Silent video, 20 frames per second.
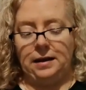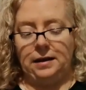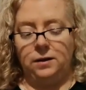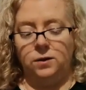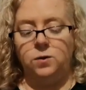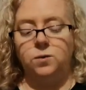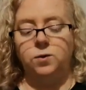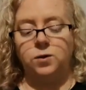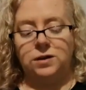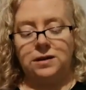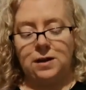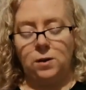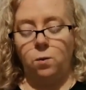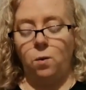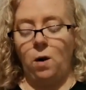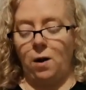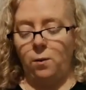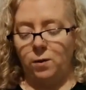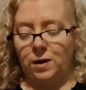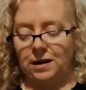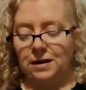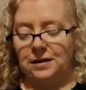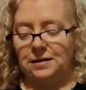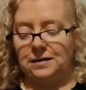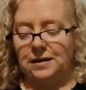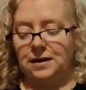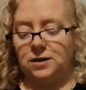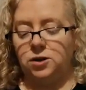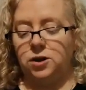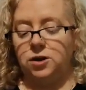you see why
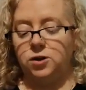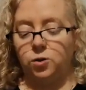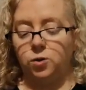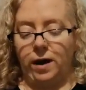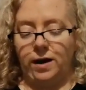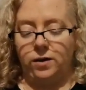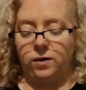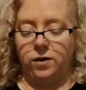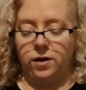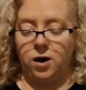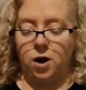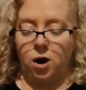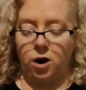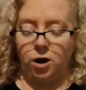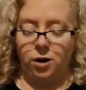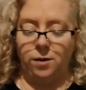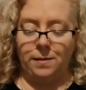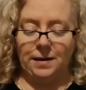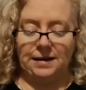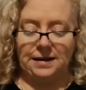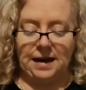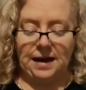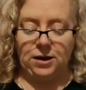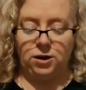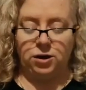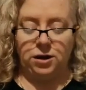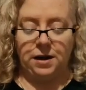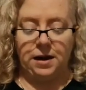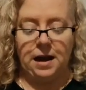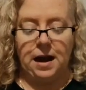realization is greater than
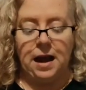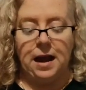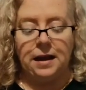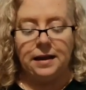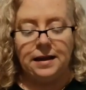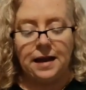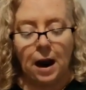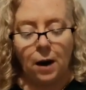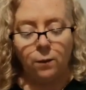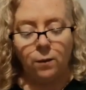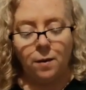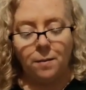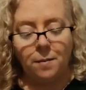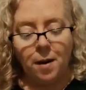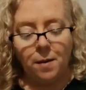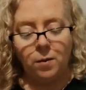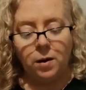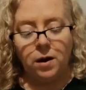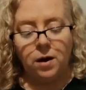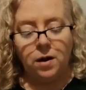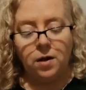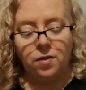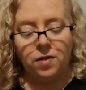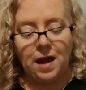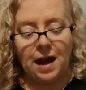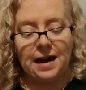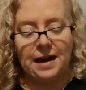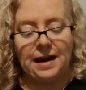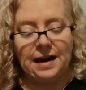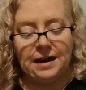argumentation. Yet remember
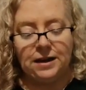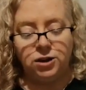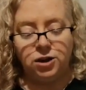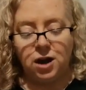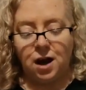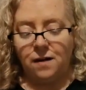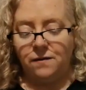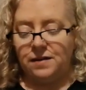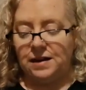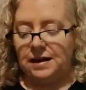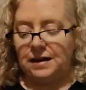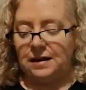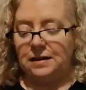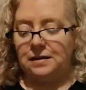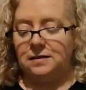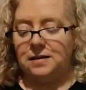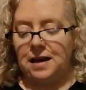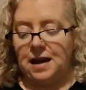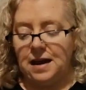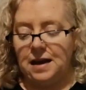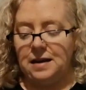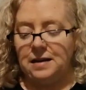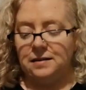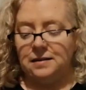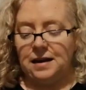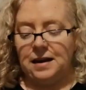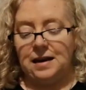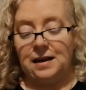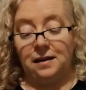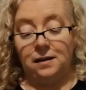that each of these is
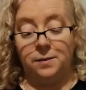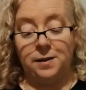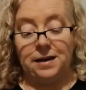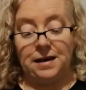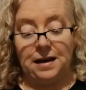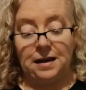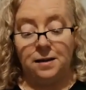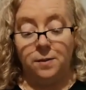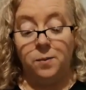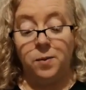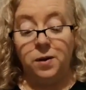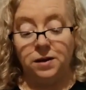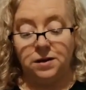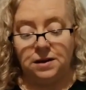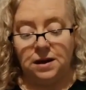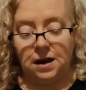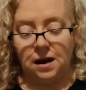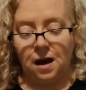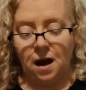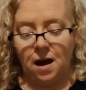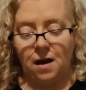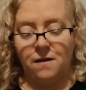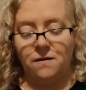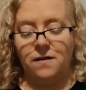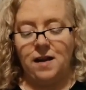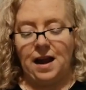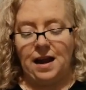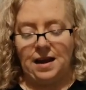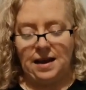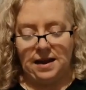an element in the building of
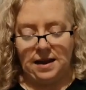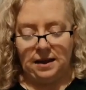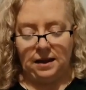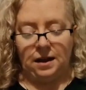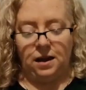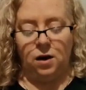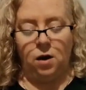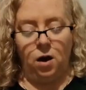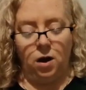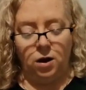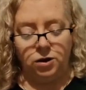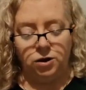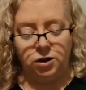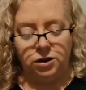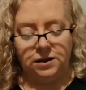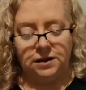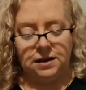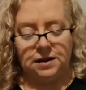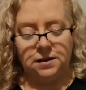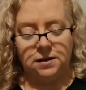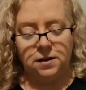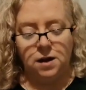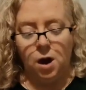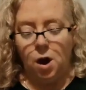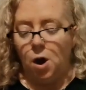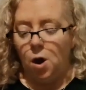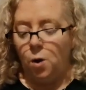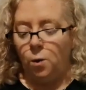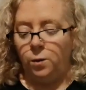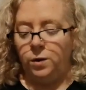a healing consciousness.
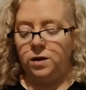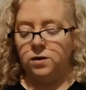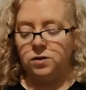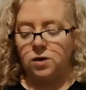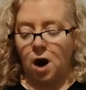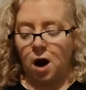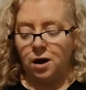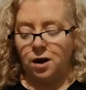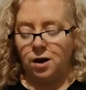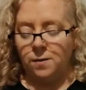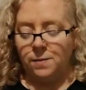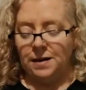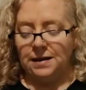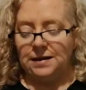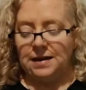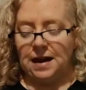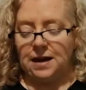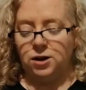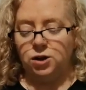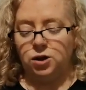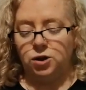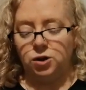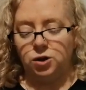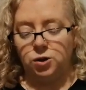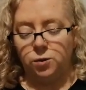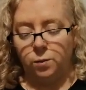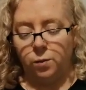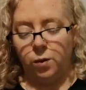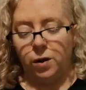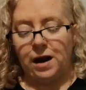We use argumentation
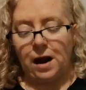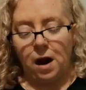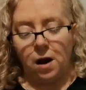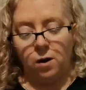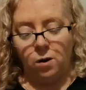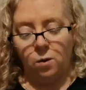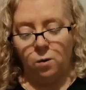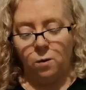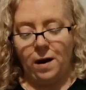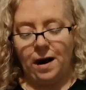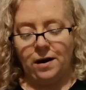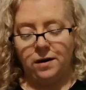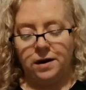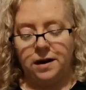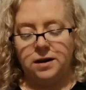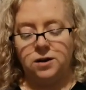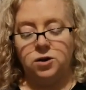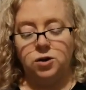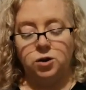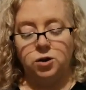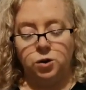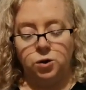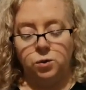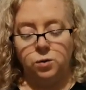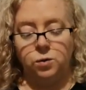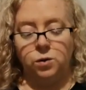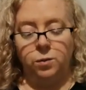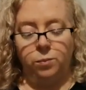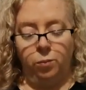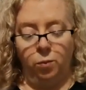to bring our awareness
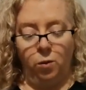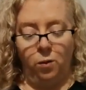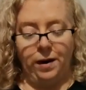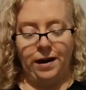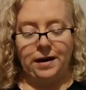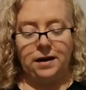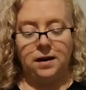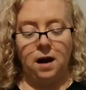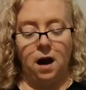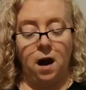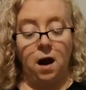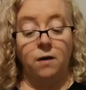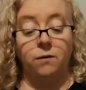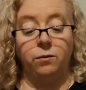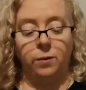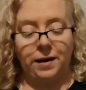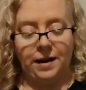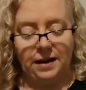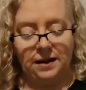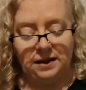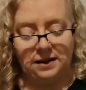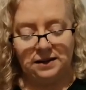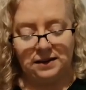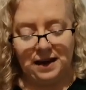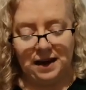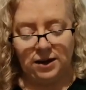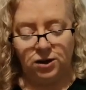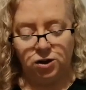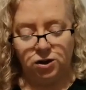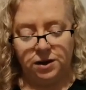to the point of
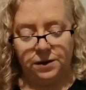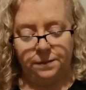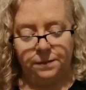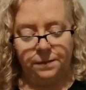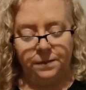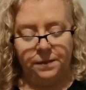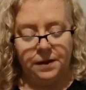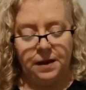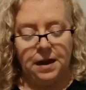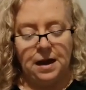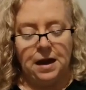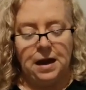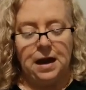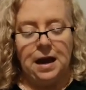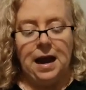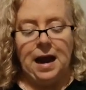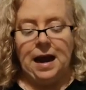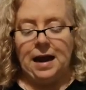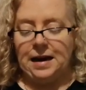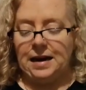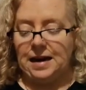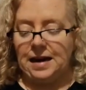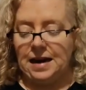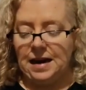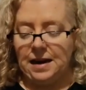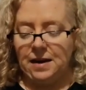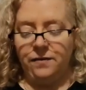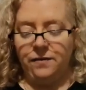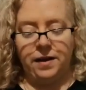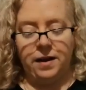realization. And
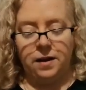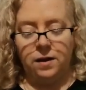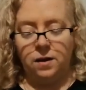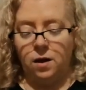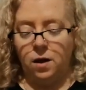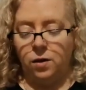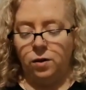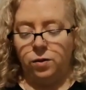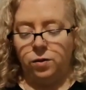even